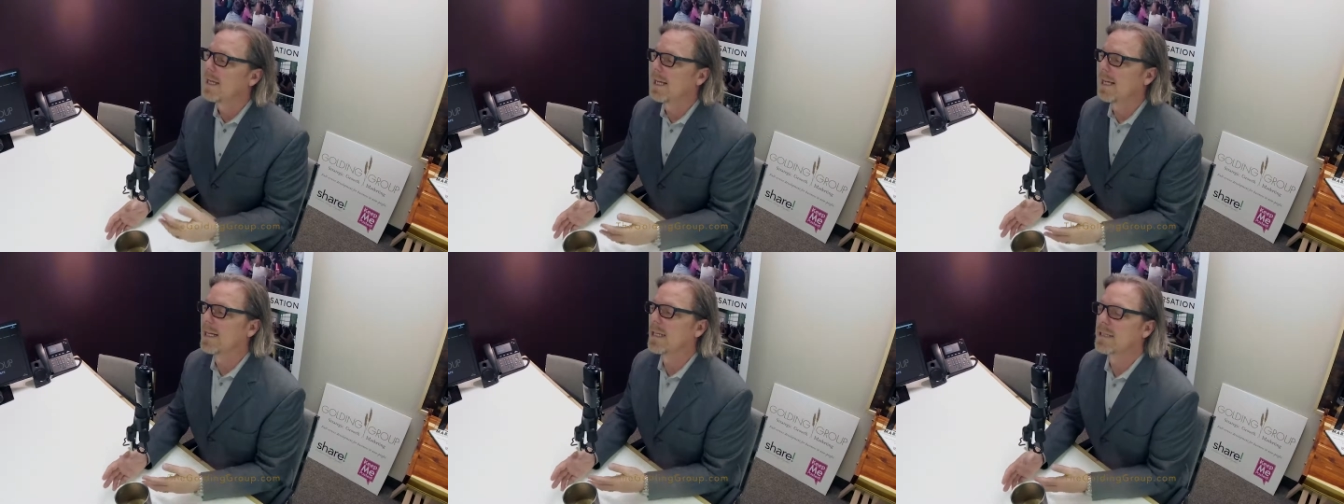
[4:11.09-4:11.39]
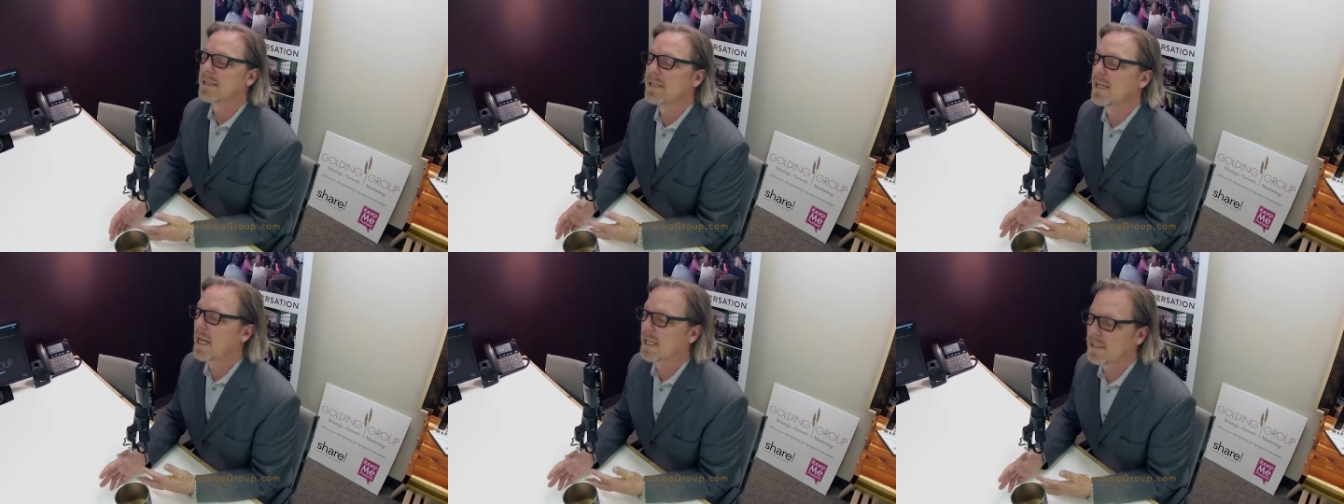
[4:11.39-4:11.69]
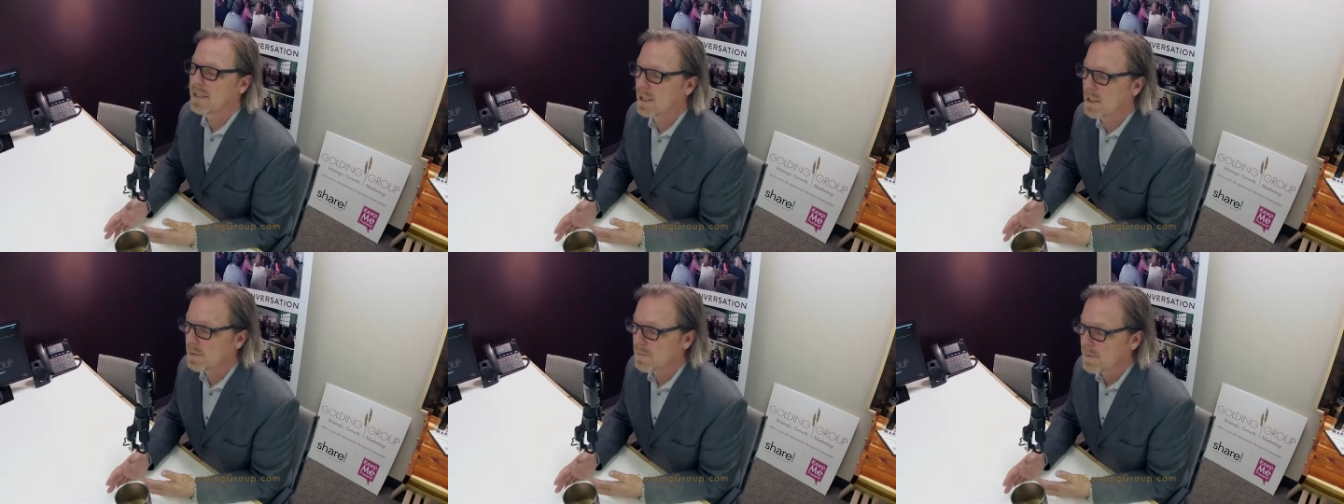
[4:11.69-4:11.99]
And it's not
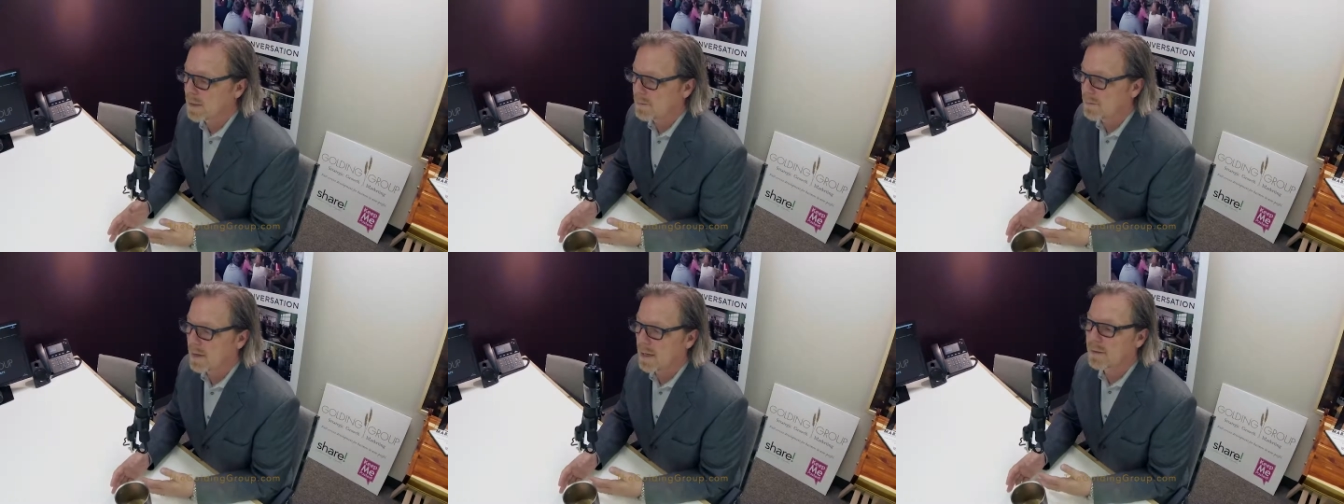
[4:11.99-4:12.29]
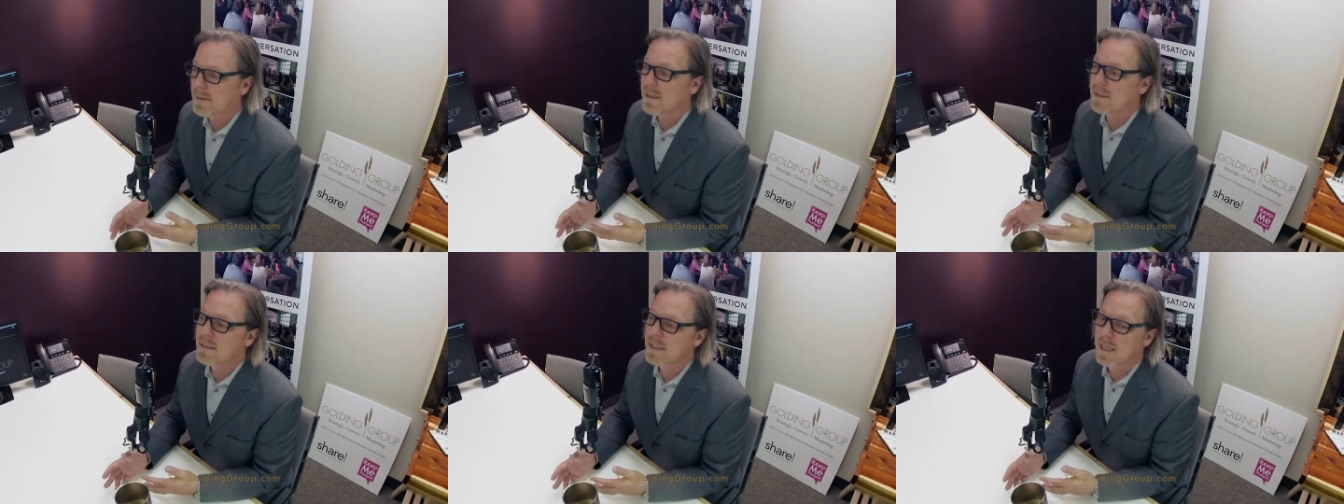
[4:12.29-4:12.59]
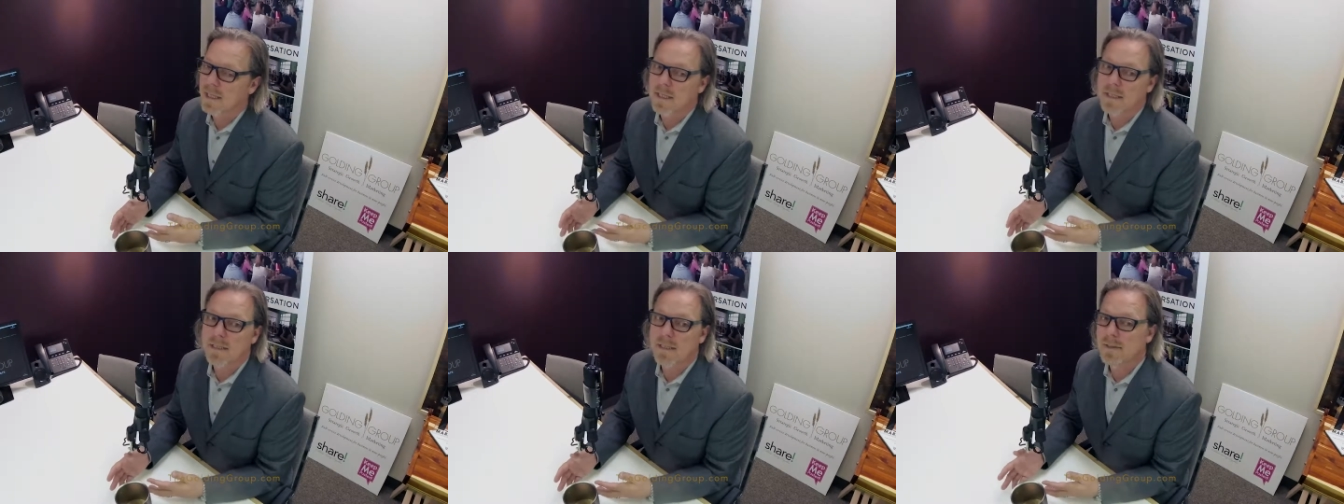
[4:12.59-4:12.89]
the other way around. It's
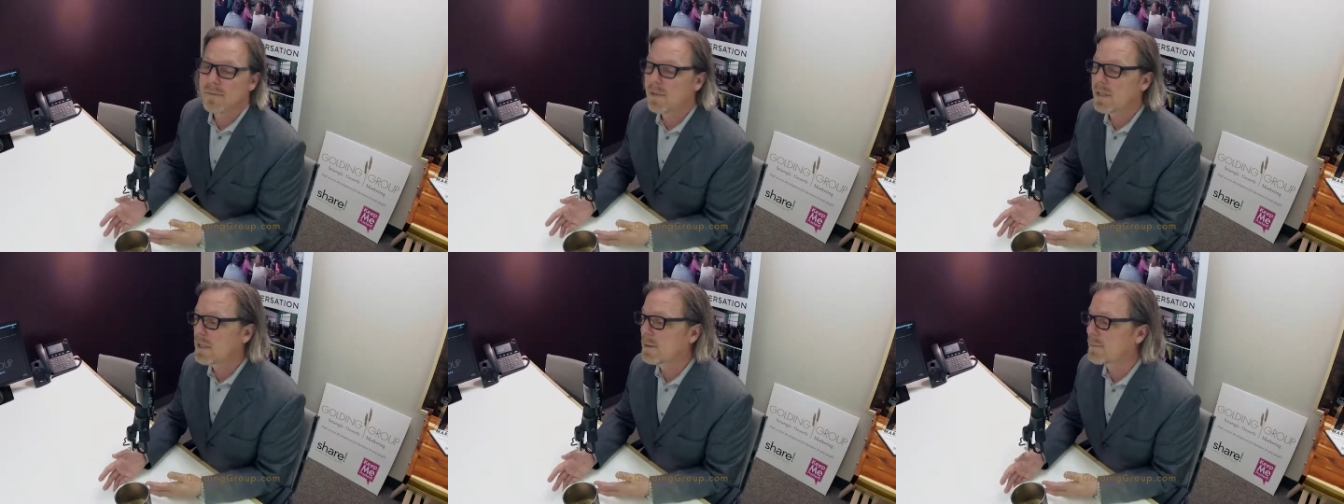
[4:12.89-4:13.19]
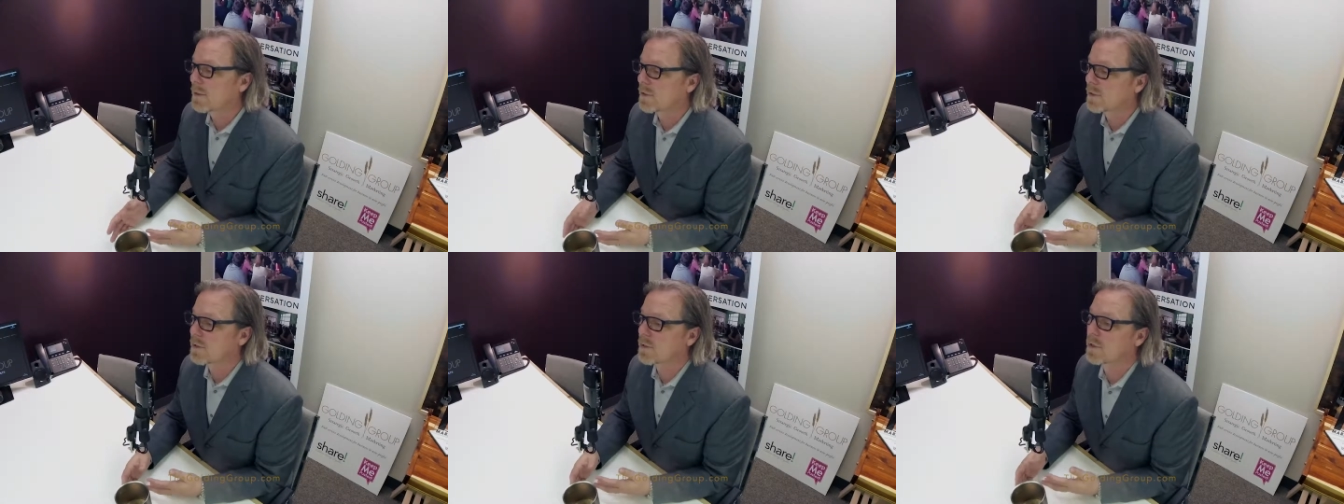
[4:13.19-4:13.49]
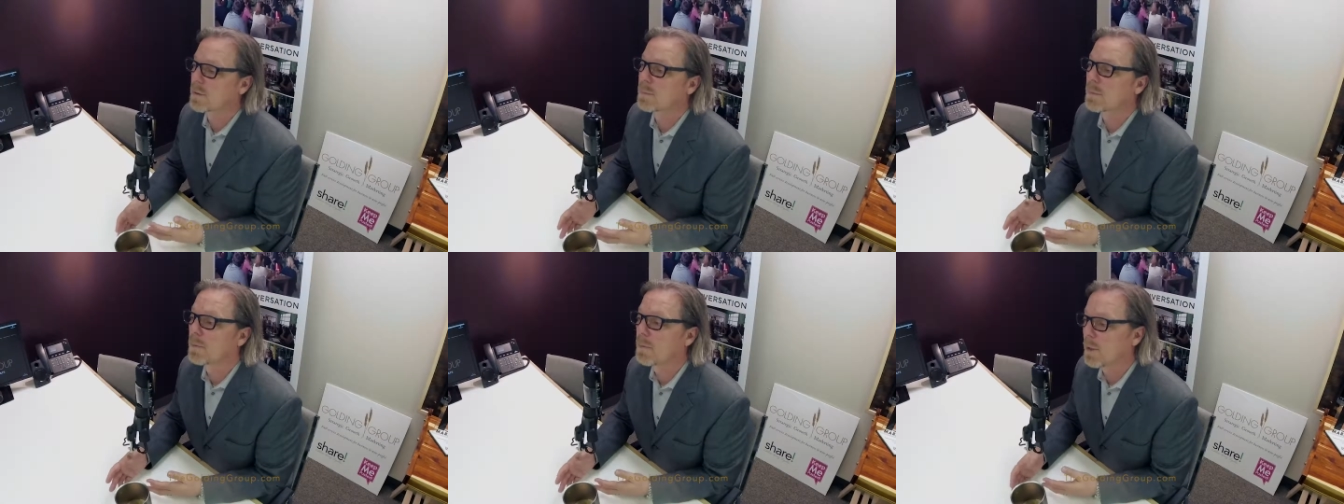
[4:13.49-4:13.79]
not a TV commercial
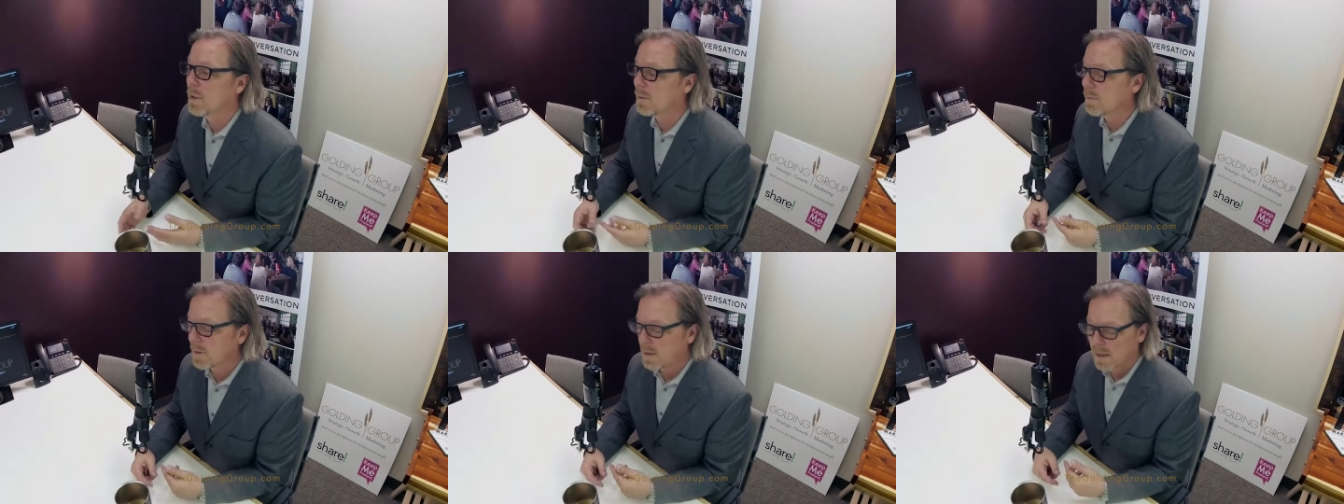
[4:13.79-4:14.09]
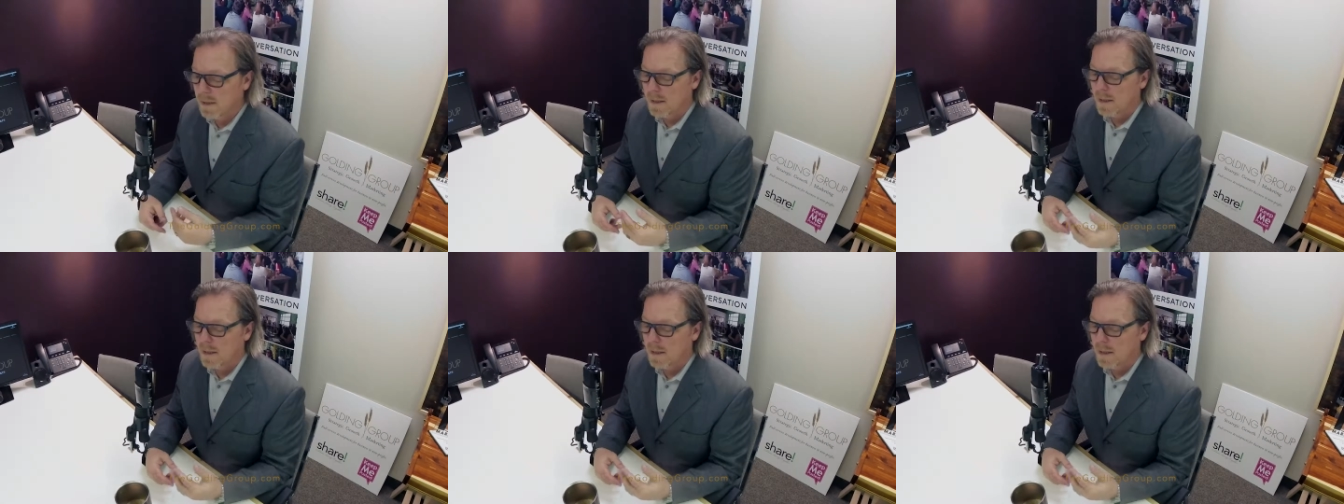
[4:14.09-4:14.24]
to promote